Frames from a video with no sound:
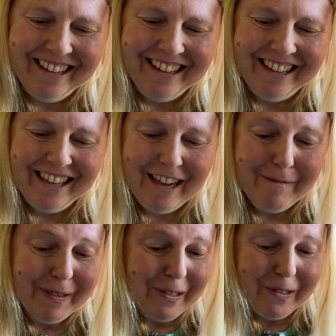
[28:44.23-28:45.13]
gave
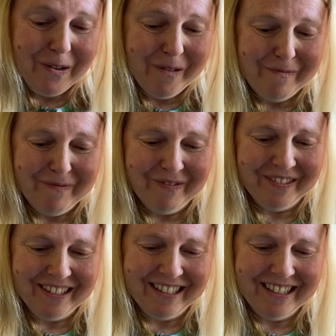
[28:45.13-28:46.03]
me the job.
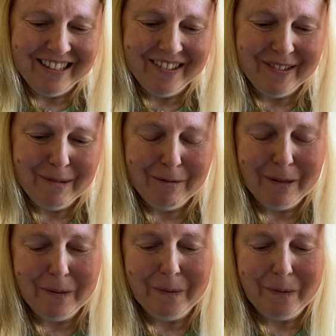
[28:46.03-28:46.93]
So it was pretty
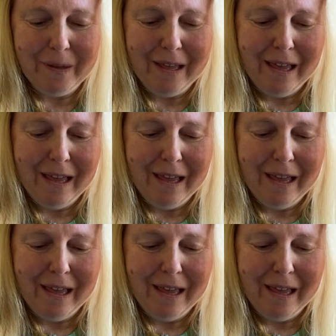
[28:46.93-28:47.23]
cool.